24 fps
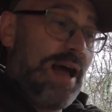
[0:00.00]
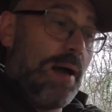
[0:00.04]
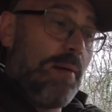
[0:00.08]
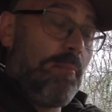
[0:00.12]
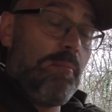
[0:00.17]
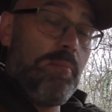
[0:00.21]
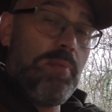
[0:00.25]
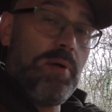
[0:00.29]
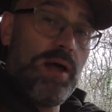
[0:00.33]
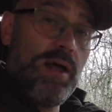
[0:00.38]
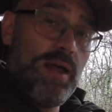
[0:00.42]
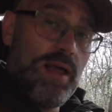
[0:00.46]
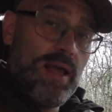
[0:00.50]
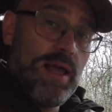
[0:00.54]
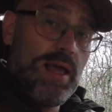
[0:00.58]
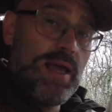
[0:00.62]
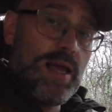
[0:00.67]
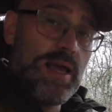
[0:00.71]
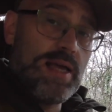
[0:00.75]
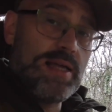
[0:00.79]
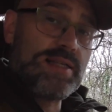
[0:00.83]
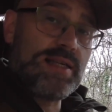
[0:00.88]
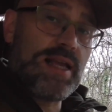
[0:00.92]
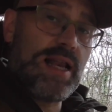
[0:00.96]
damp.
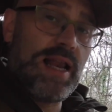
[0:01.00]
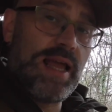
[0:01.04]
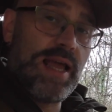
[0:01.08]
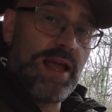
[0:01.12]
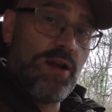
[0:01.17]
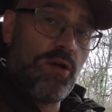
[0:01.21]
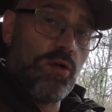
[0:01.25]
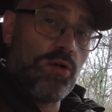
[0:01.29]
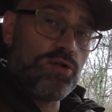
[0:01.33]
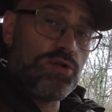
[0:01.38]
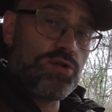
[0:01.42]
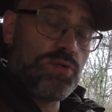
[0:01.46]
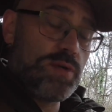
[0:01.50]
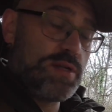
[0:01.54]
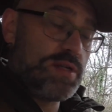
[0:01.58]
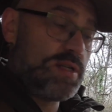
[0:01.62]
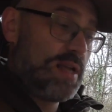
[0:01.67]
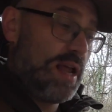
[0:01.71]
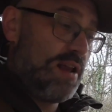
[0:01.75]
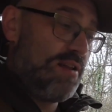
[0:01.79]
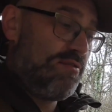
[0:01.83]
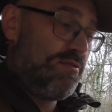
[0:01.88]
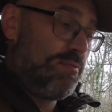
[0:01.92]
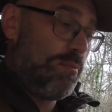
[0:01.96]
It's clinging on to
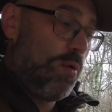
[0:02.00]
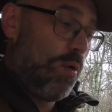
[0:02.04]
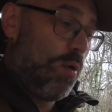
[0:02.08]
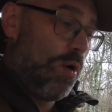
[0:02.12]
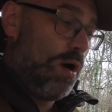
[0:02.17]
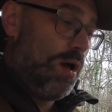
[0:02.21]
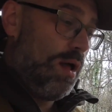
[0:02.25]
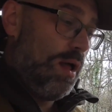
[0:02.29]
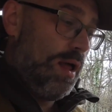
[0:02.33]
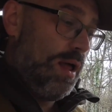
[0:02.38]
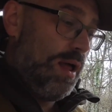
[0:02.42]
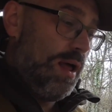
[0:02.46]
itself more.